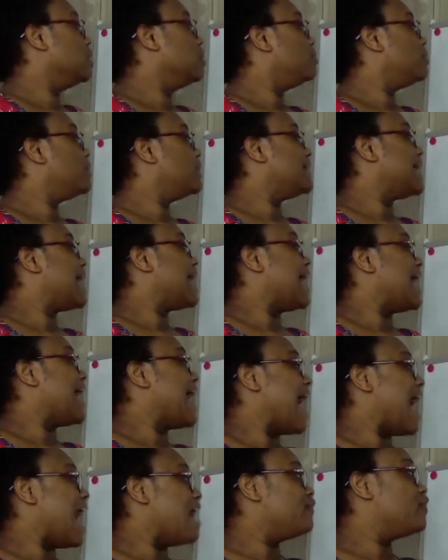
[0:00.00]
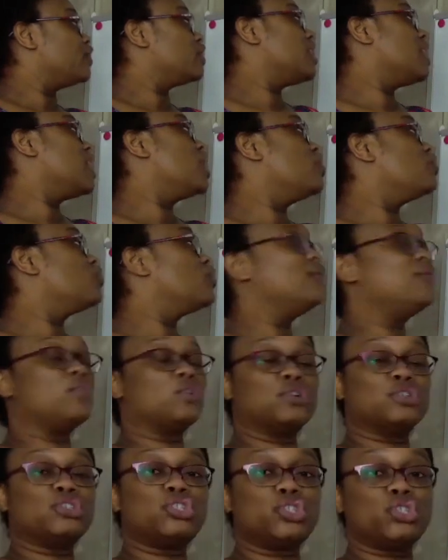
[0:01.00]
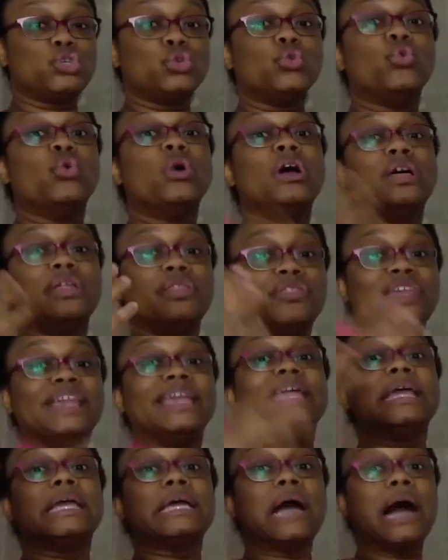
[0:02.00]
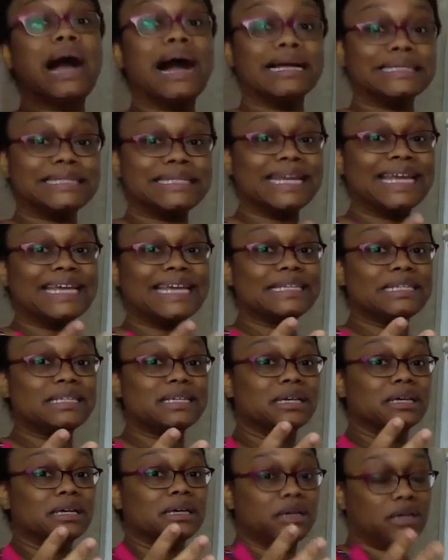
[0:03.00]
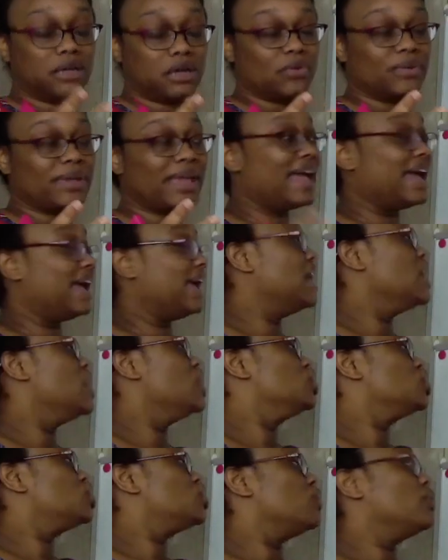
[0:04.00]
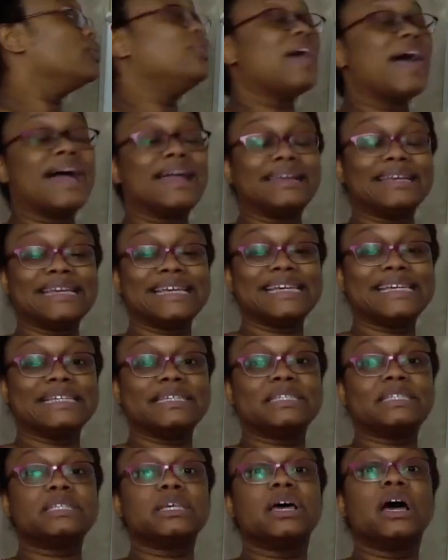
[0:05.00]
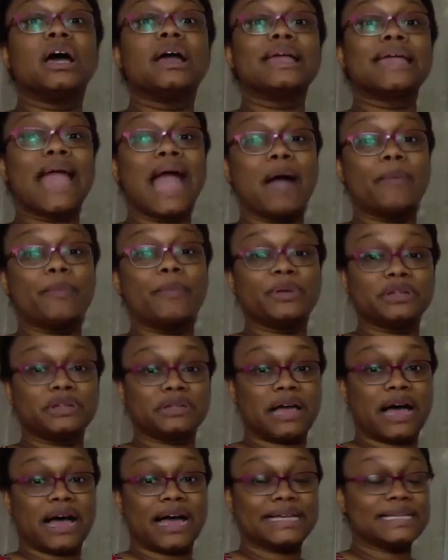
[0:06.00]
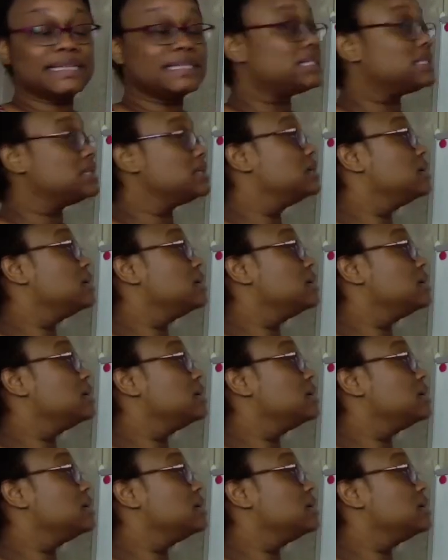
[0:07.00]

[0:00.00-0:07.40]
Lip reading: but Africa refers to the continent, okay? So that is capitalized.